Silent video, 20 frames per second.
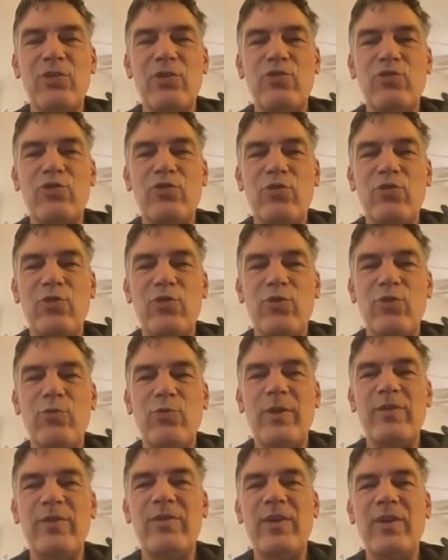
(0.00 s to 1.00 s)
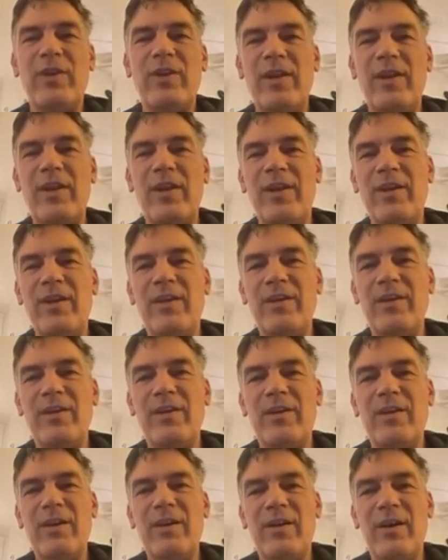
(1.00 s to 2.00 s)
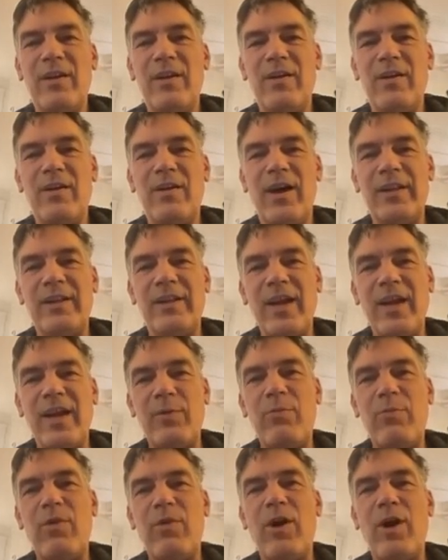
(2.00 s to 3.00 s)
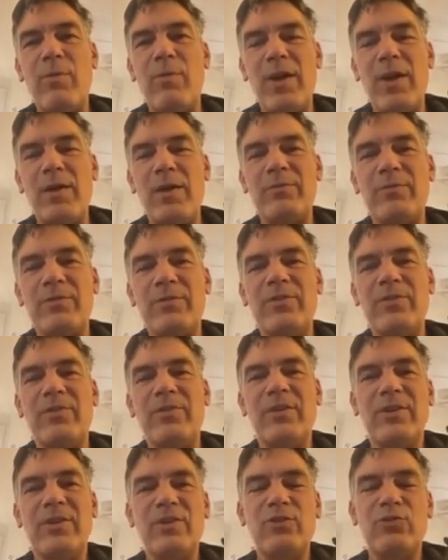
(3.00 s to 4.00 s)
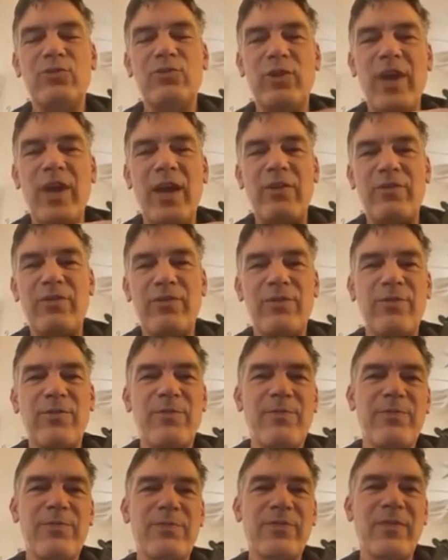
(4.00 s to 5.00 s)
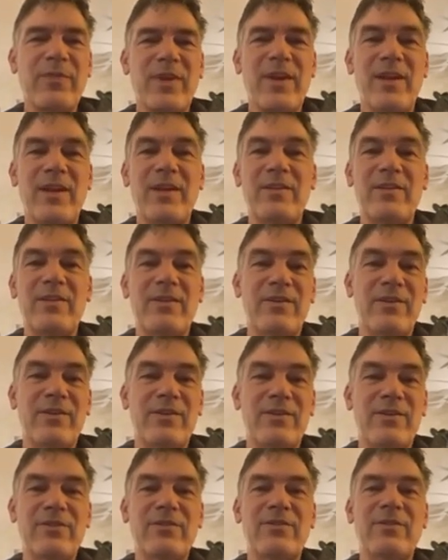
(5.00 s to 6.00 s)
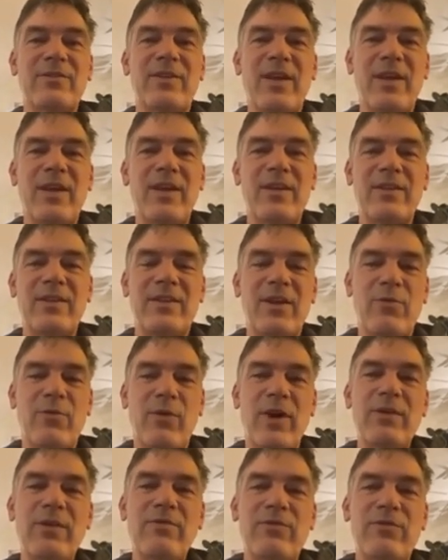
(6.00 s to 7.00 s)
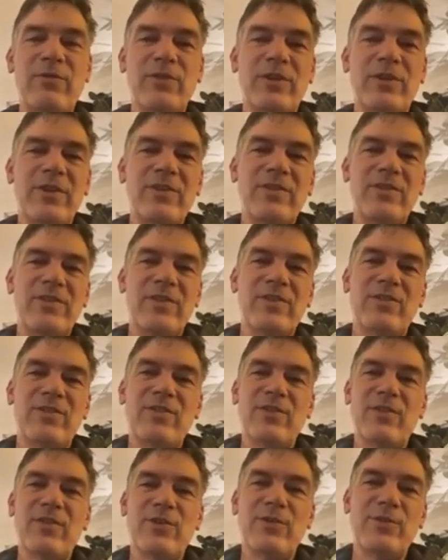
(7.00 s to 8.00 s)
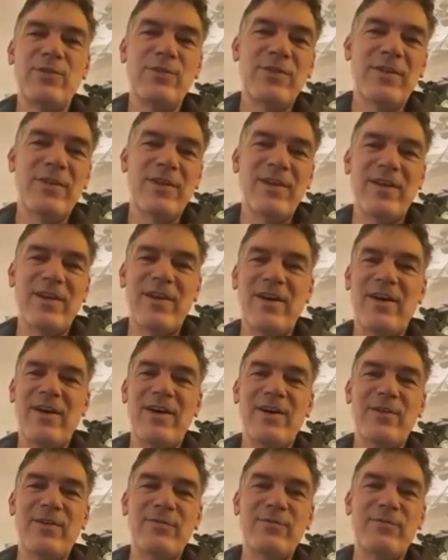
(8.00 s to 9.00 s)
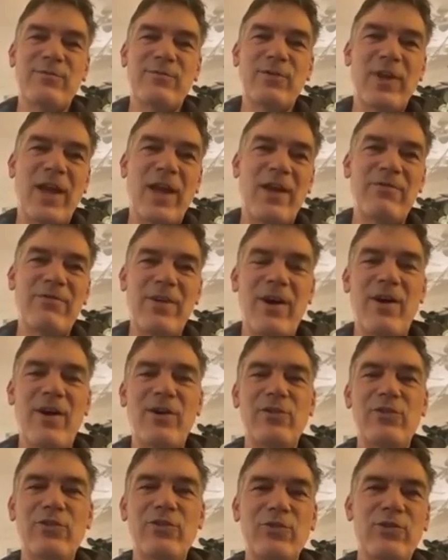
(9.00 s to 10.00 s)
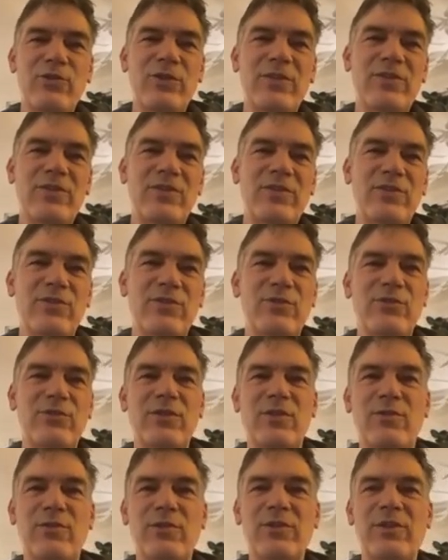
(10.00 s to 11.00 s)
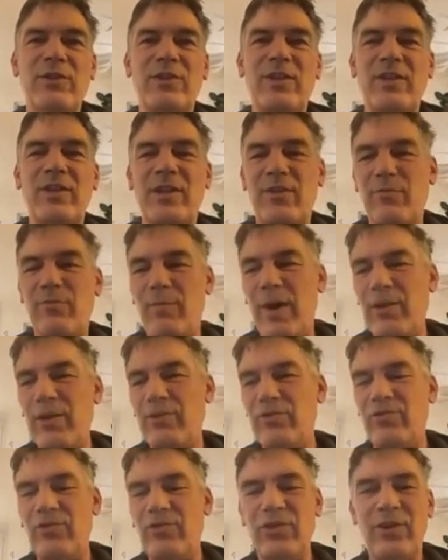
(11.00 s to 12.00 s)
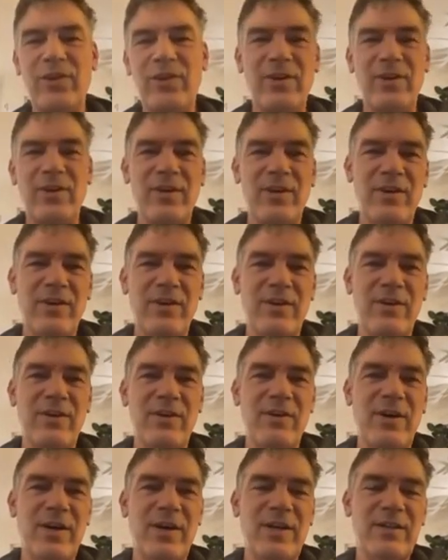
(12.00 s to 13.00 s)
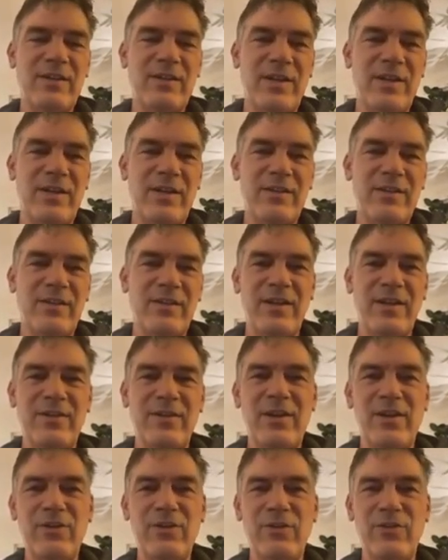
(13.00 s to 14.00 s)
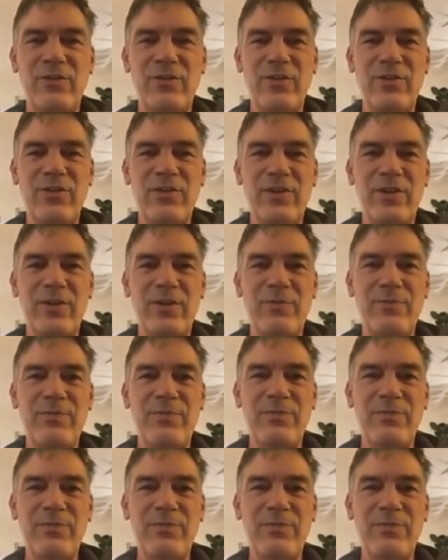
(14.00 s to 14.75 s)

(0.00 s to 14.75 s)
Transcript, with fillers: to basically uh, attack problems together. And uh, they they went for this, and so uh, we have now a new institute in quantitative biology uh, at, at, at, Yale University.